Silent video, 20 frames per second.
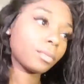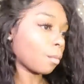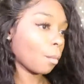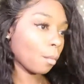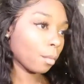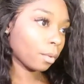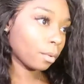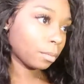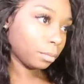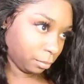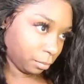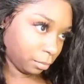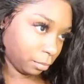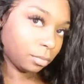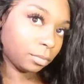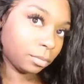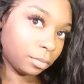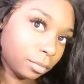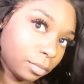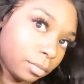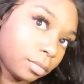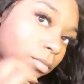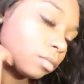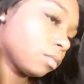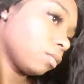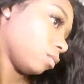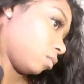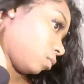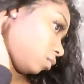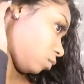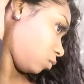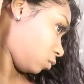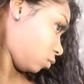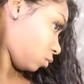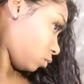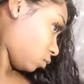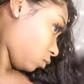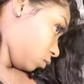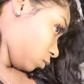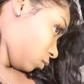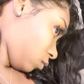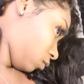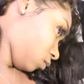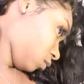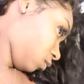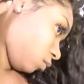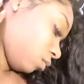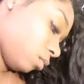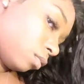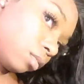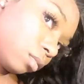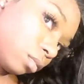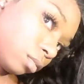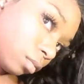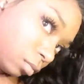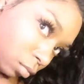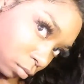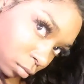As you can see, I'm just here adding the finishing touches to the hair, making